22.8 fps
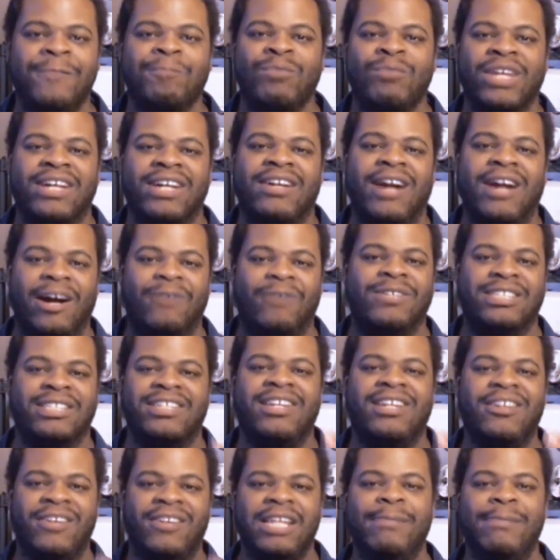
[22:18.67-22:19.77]
The crowd was
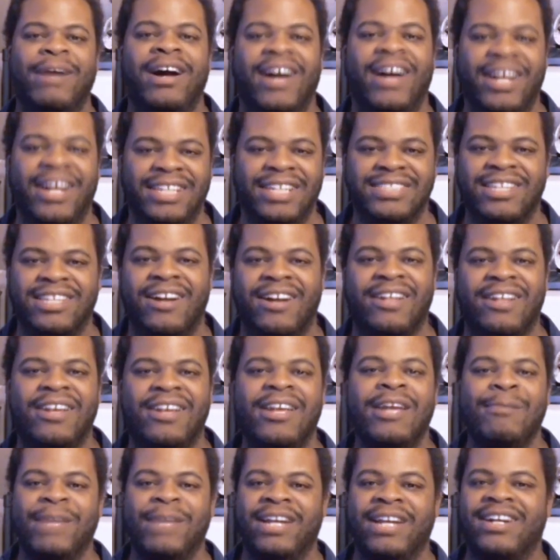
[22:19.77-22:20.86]
clearly behind Charlotte
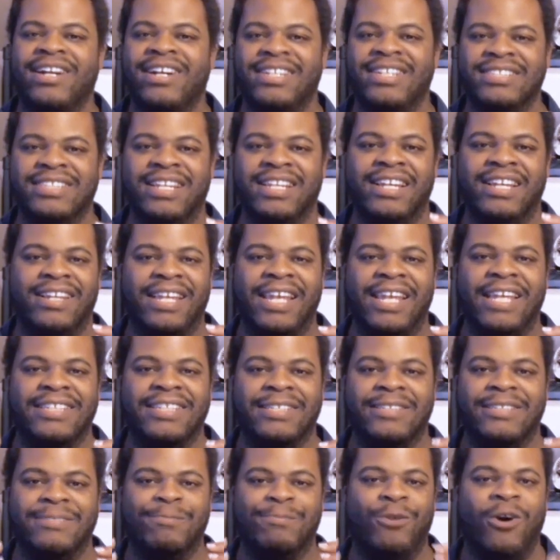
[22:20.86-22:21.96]
because
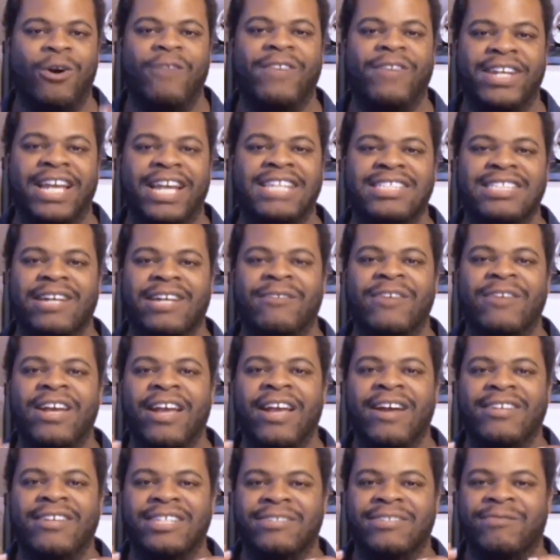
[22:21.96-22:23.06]
it's more of a case of
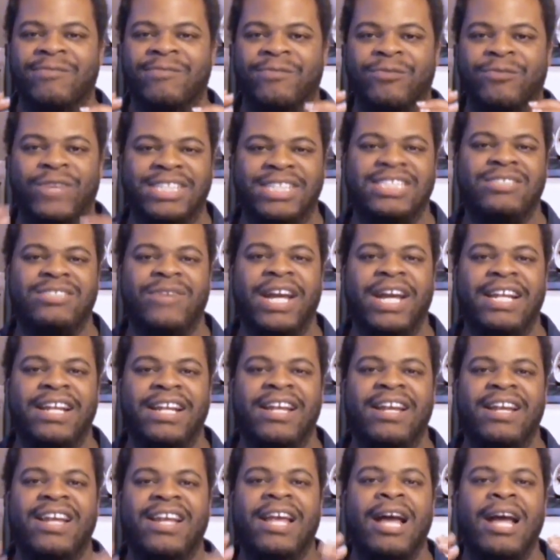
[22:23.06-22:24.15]
just
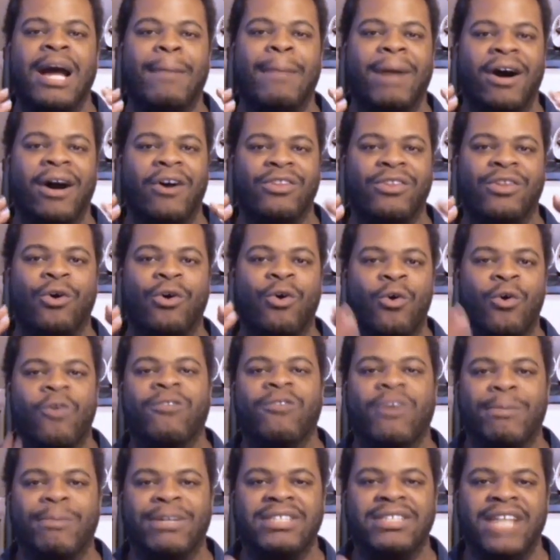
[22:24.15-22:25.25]
frustrating about the
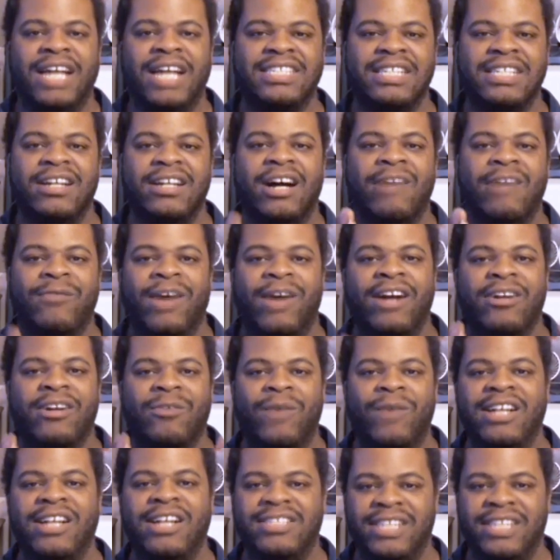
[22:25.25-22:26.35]
overprotection of Ronda
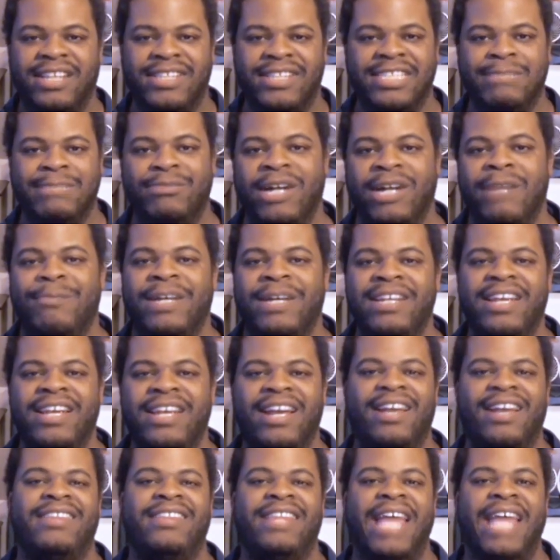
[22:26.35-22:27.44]
Rousey at this point. But
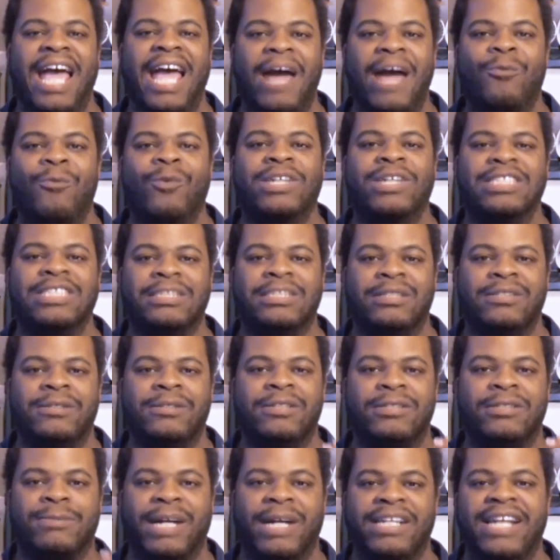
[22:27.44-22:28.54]
yeah, that was
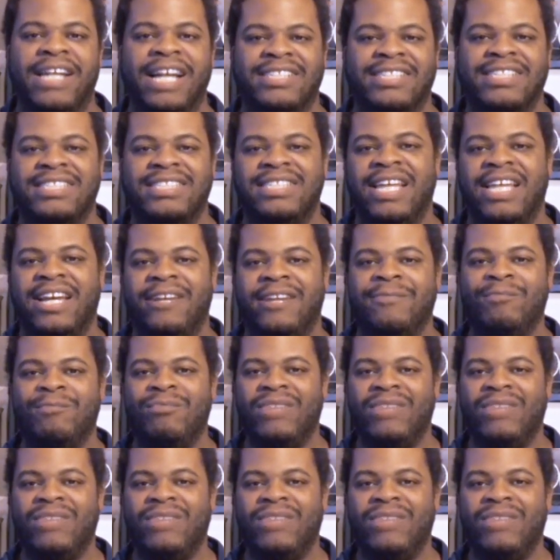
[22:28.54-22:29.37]
just right. Not just that